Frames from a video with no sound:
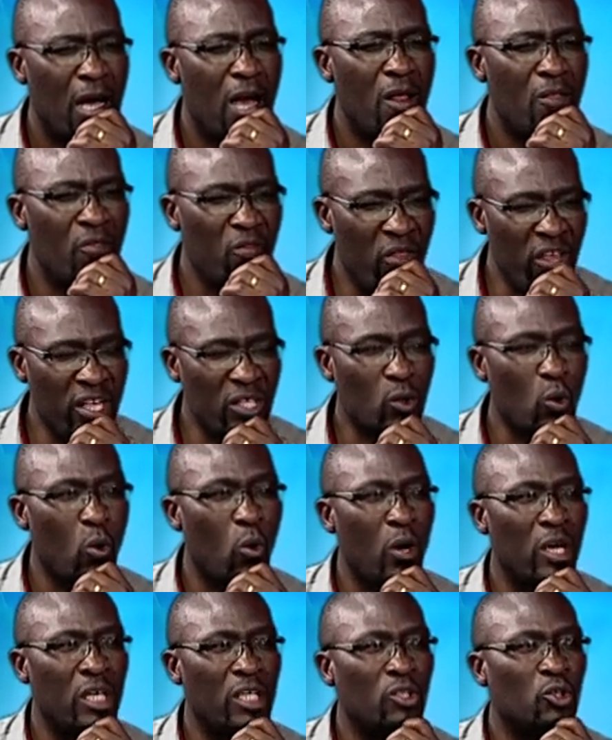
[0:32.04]
This
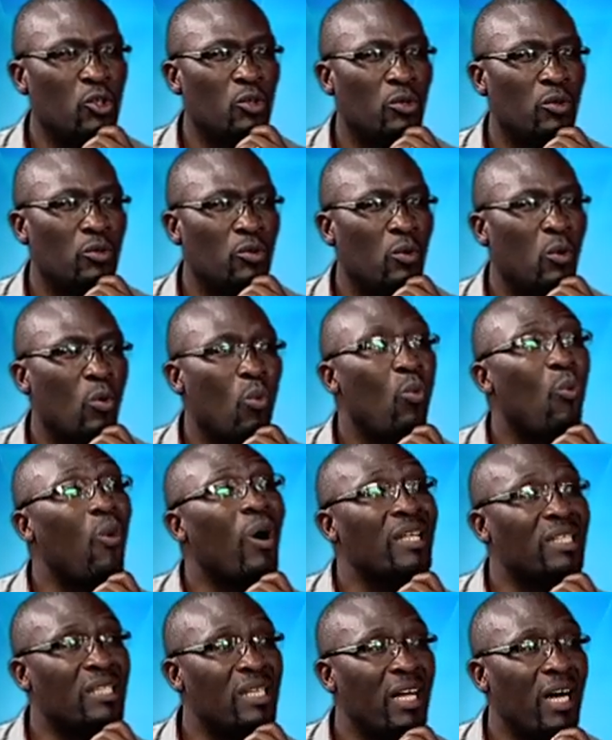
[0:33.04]
coalition
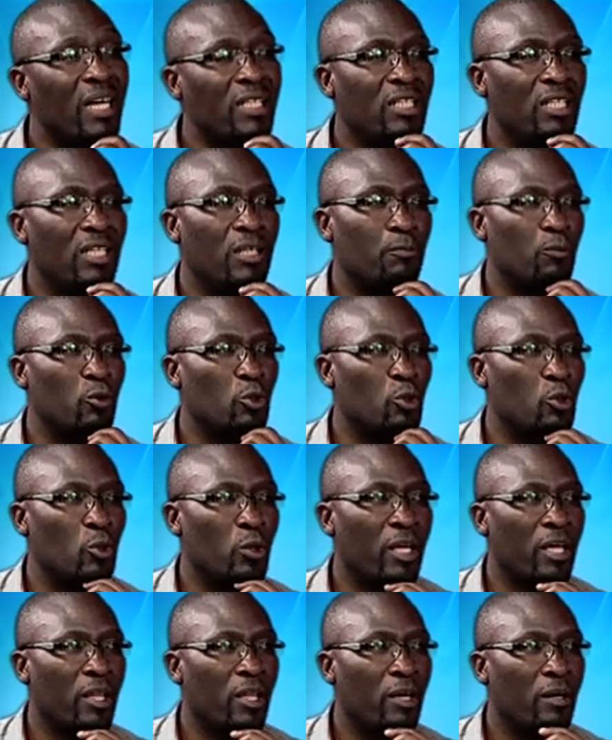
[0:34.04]
was largely put
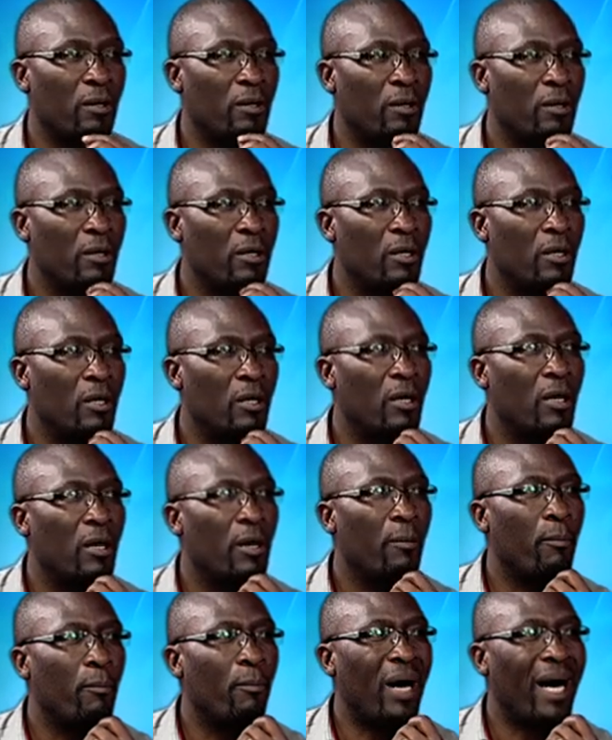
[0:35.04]
together
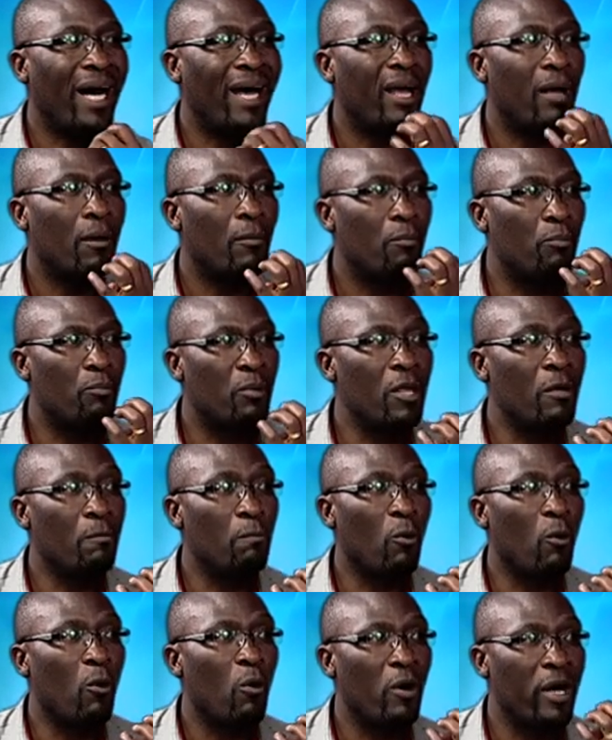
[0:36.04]
by
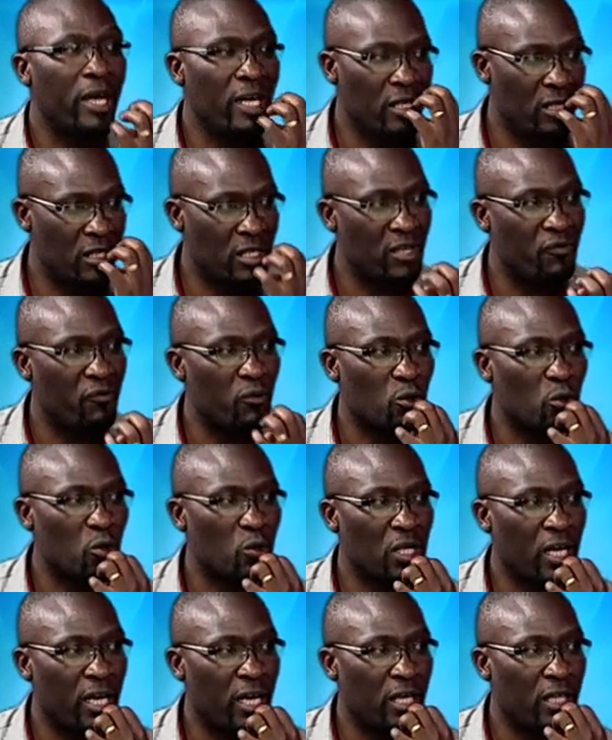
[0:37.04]
people in civil
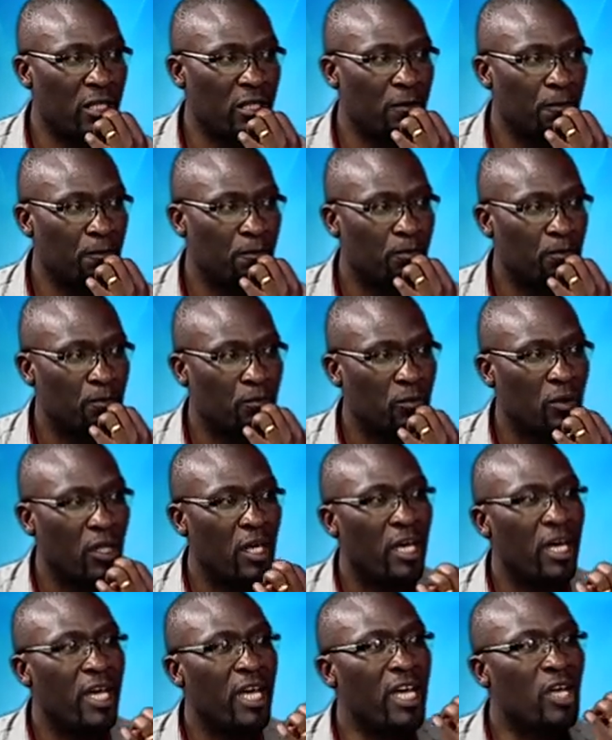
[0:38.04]
society.
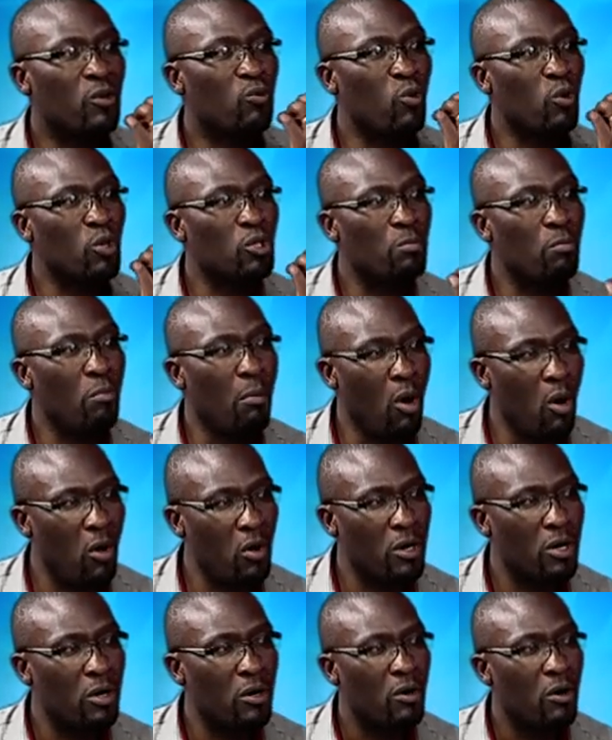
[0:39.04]
It was
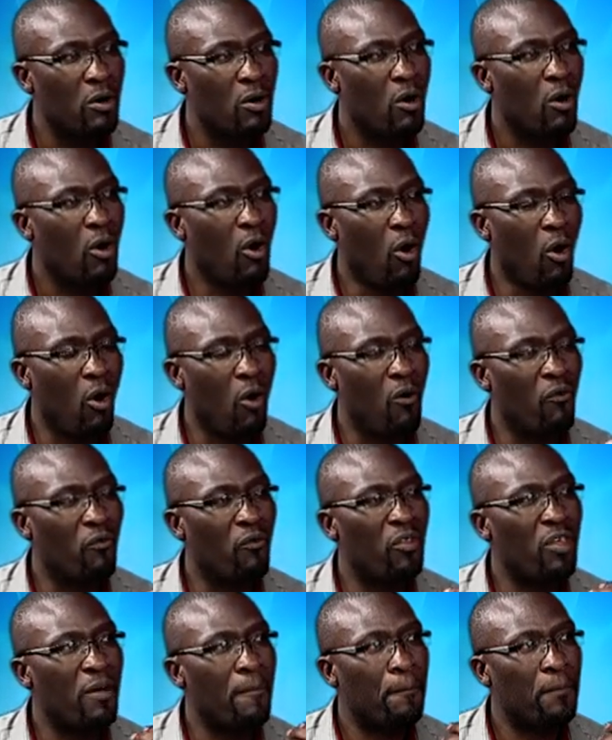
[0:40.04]
born of
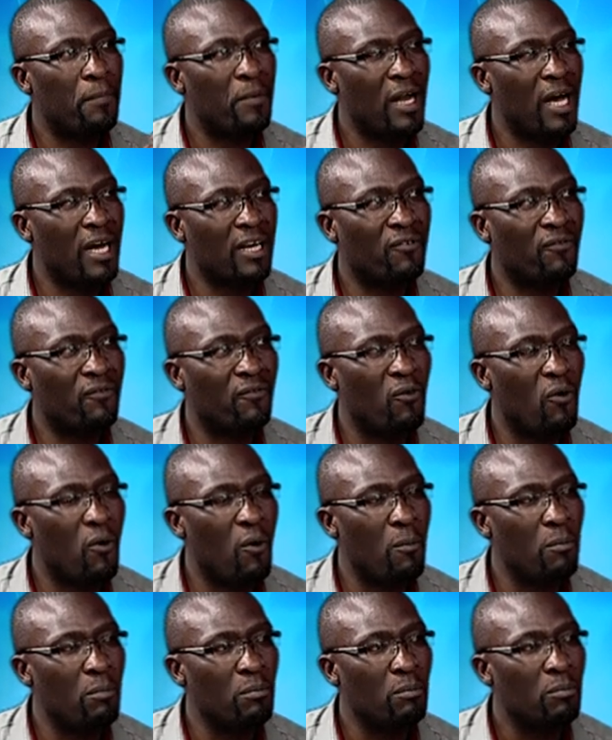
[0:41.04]
the
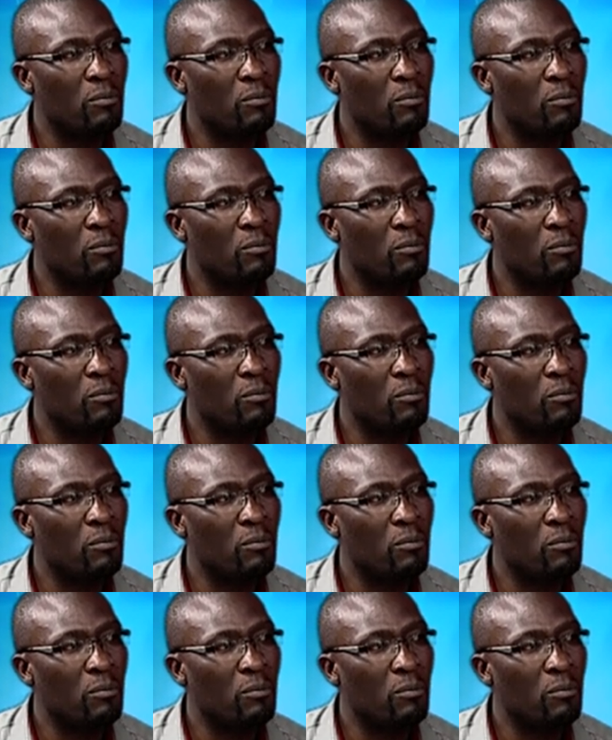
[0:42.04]
platform